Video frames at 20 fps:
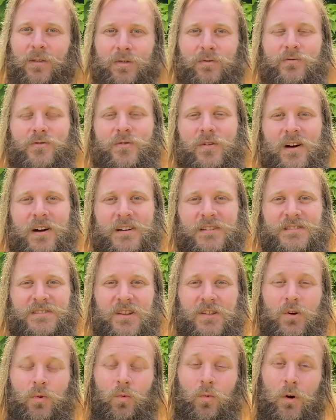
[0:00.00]
through us,
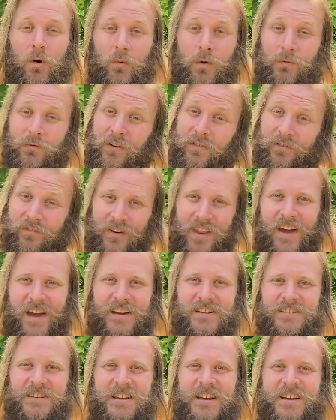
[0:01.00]
so that what we
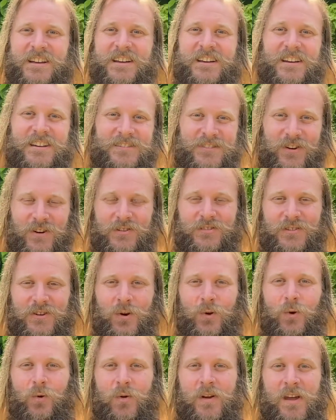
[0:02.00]
reflect is God's
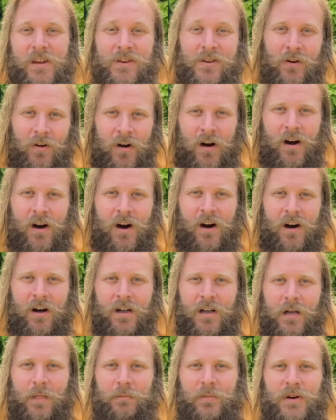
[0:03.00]
glory and not our
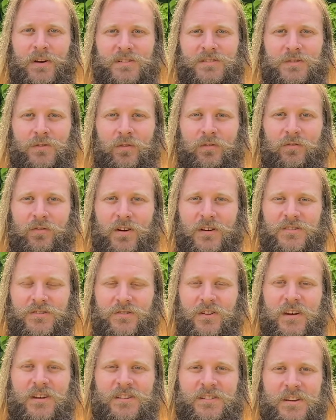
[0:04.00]
personal
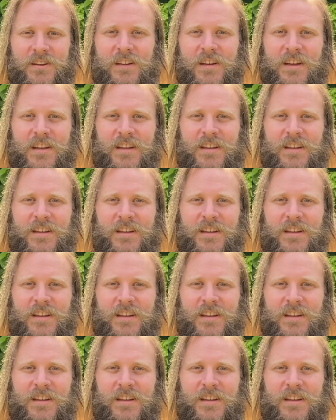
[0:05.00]
frustration.